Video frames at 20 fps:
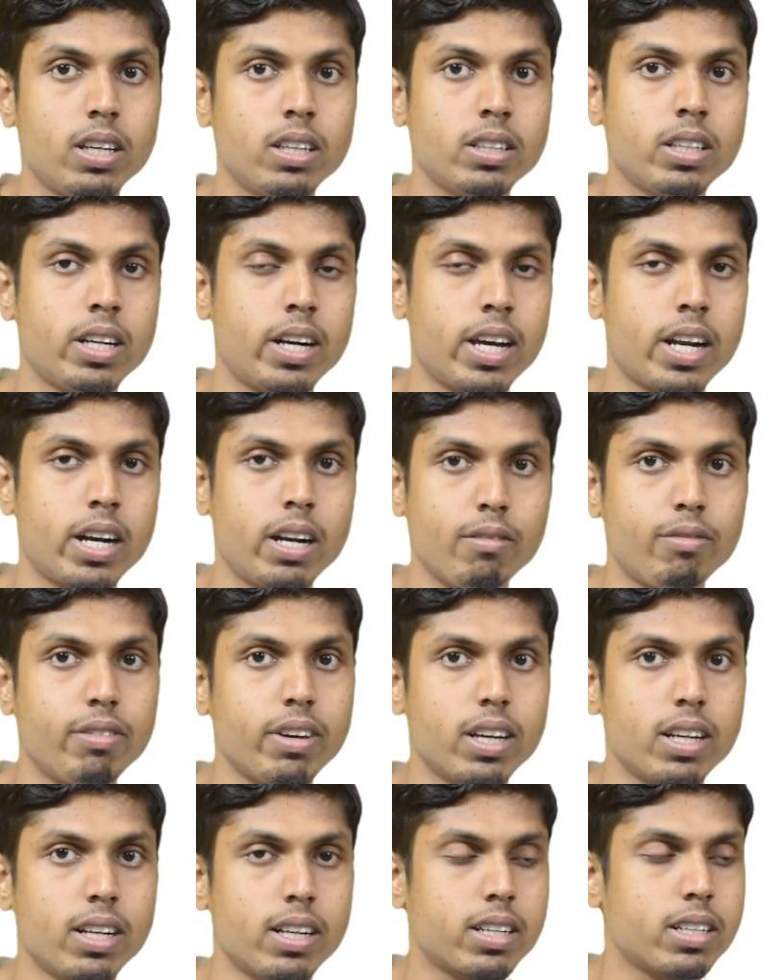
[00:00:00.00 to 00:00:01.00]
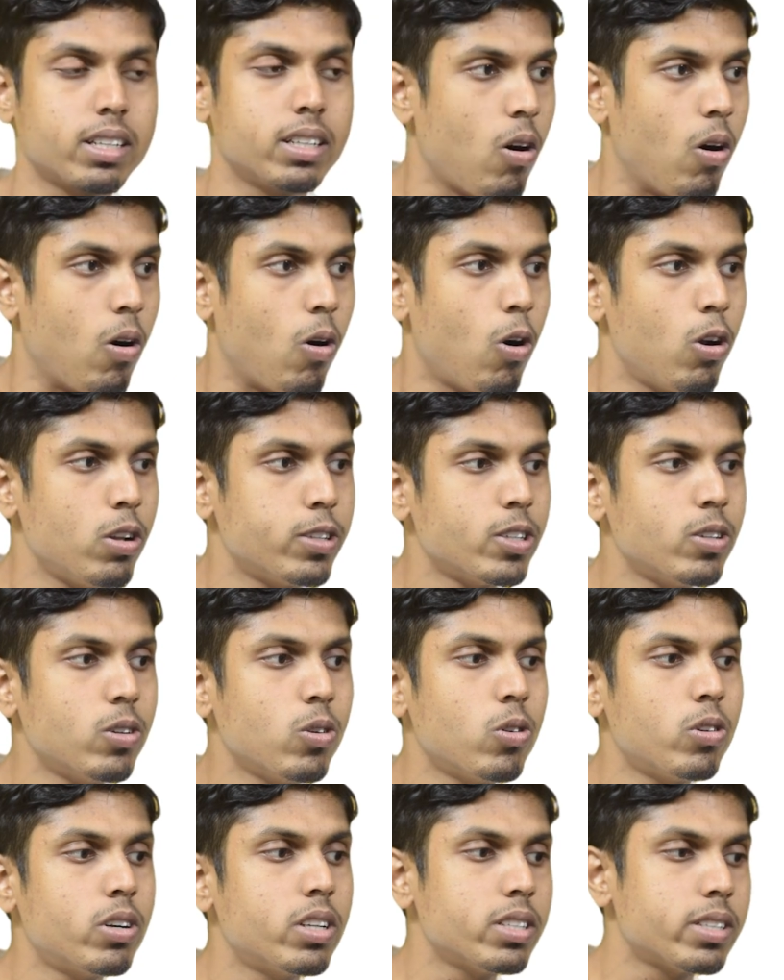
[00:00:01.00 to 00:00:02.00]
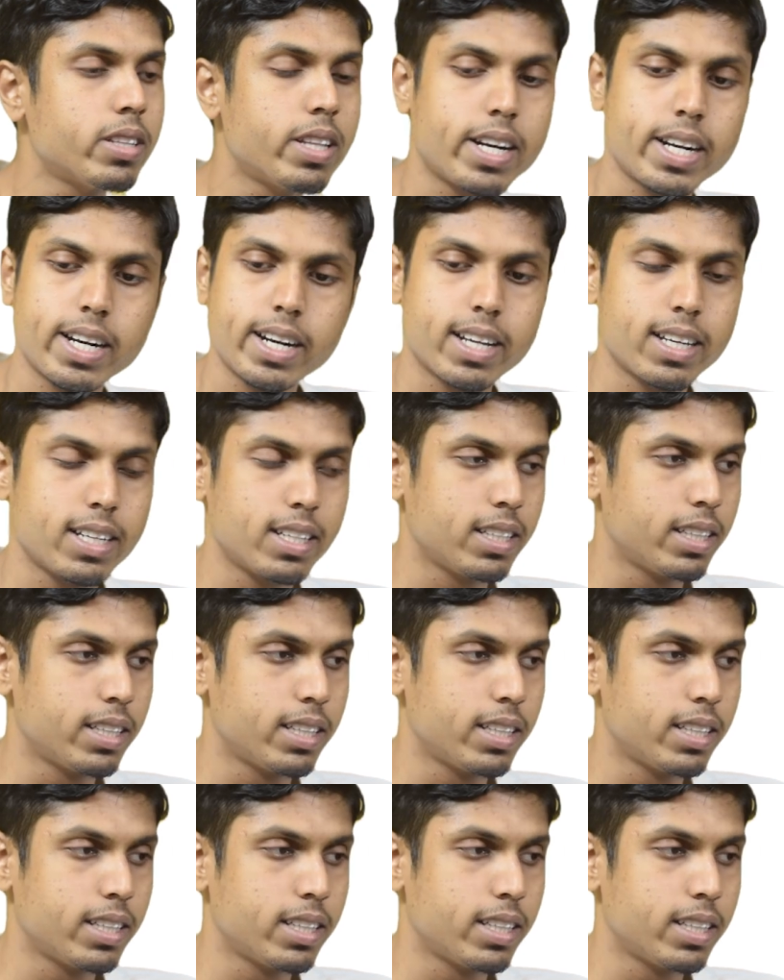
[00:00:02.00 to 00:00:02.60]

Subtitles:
that are difficult. Also notice that